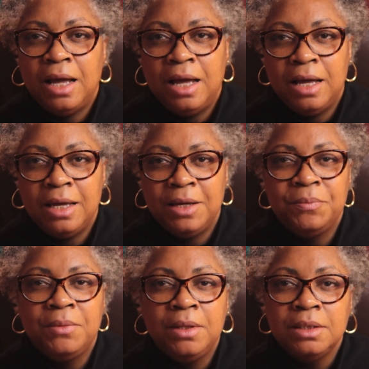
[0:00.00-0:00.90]
Hi,
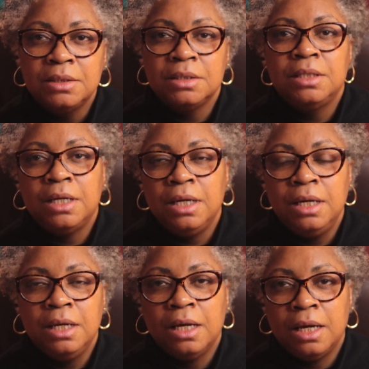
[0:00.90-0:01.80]

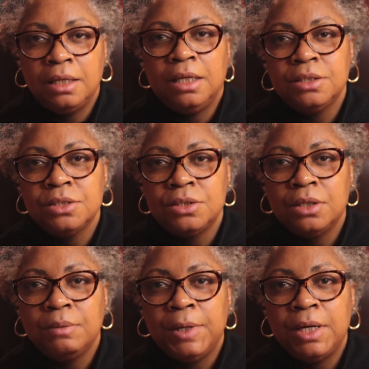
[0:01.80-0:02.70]
today I'd like to
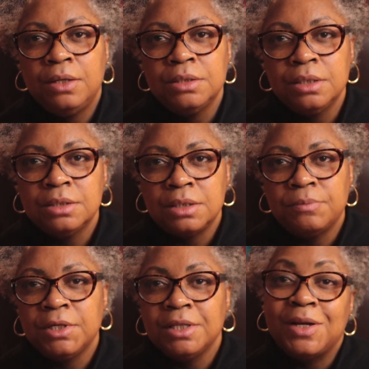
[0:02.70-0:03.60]
talk about
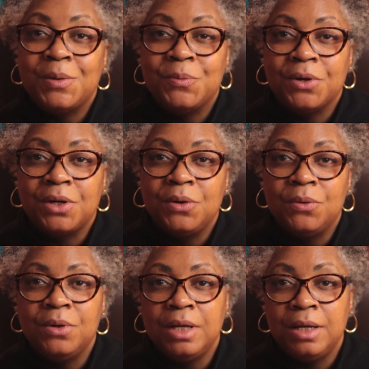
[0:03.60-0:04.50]
something that I'm working
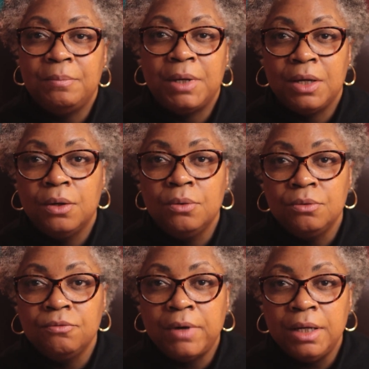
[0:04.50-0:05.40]
on in my
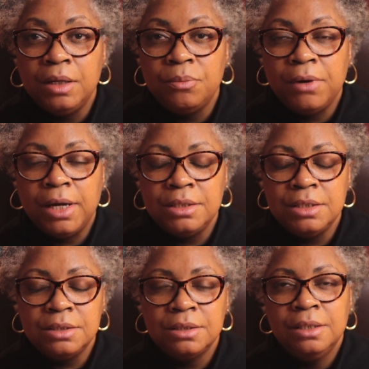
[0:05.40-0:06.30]
own writing
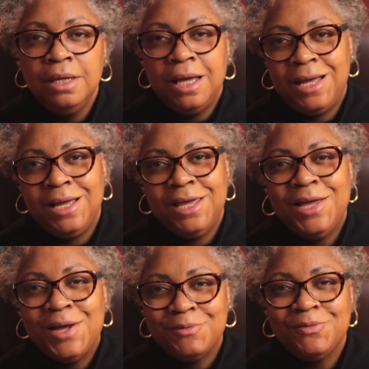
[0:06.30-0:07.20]
practice.
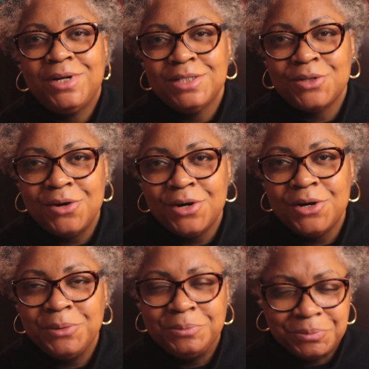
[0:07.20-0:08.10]
Hi, I'm Roz
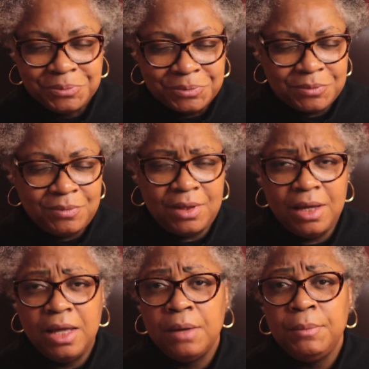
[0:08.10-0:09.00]
Carter.
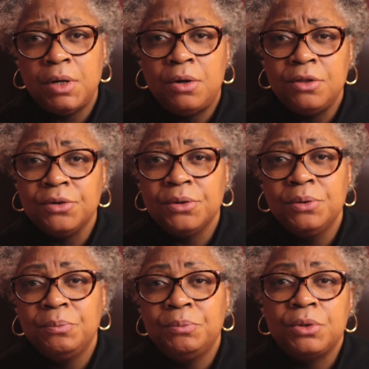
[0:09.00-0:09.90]
I'm an
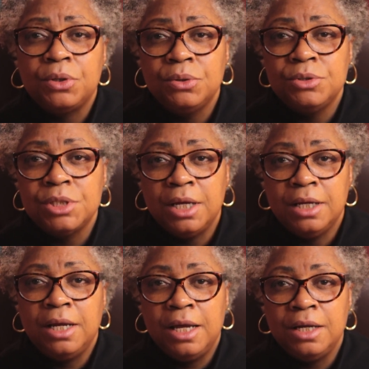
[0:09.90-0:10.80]
author, book coach,
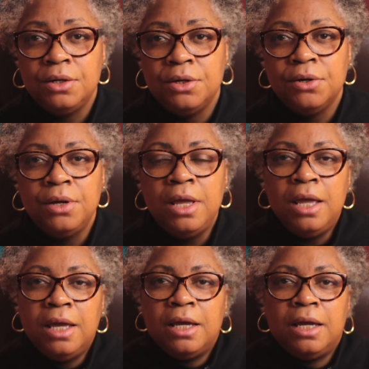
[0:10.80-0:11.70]
and editor,
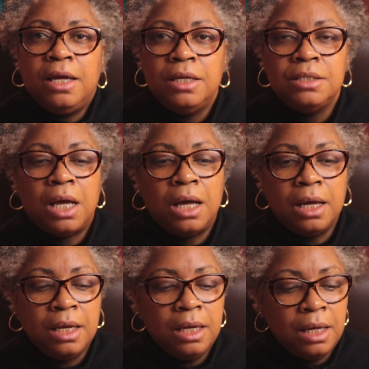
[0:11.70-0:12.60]
and
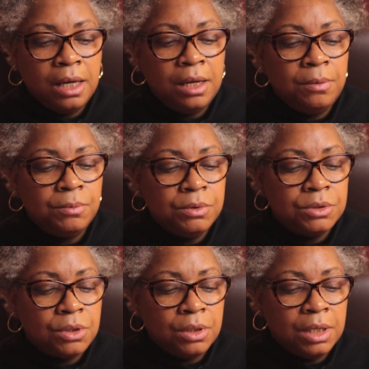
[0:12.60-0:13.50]
I am
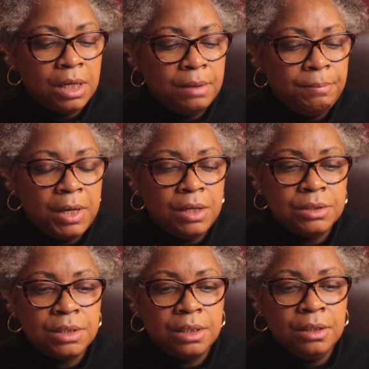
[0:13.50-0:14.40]
talking
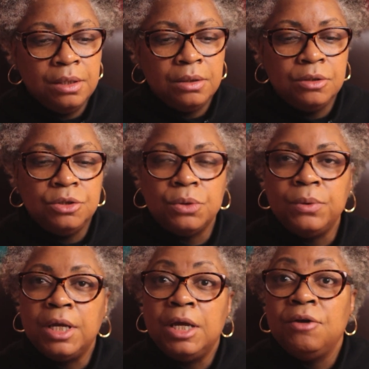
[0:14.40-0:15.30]
about
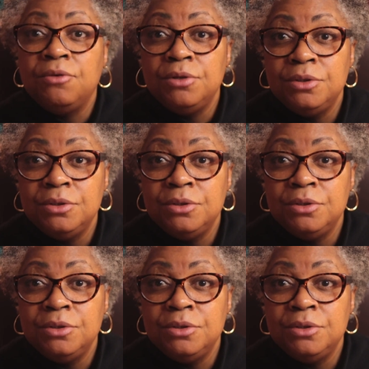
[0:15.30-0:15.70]
doing a